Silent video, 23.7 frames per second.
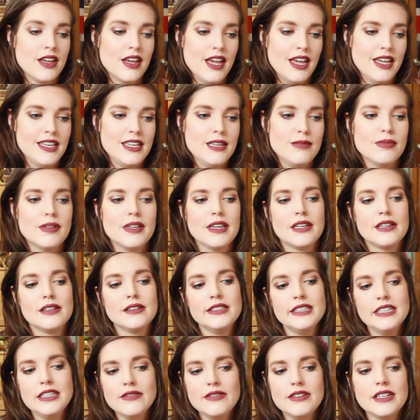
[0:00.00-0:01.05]
I keep like
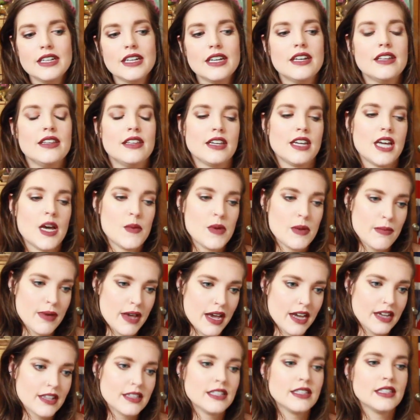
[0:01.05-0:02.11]
leaving it and then coming
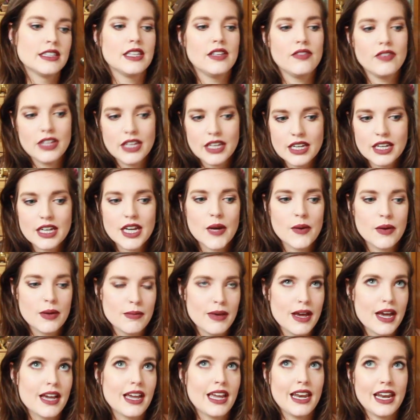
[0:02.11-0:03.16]
back and then leaving it and coming
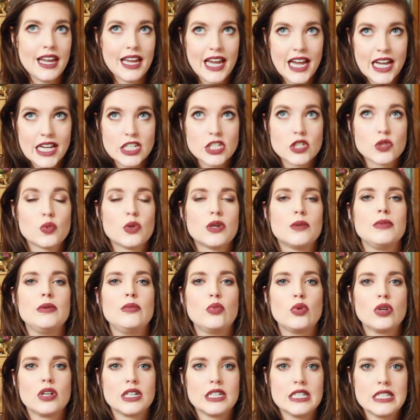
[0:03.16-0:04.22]
back, and I kind of just want to
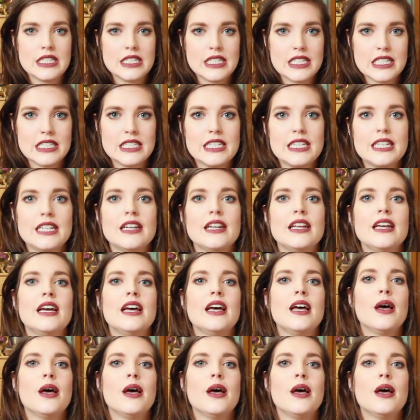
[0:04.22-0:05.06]
be more consistent.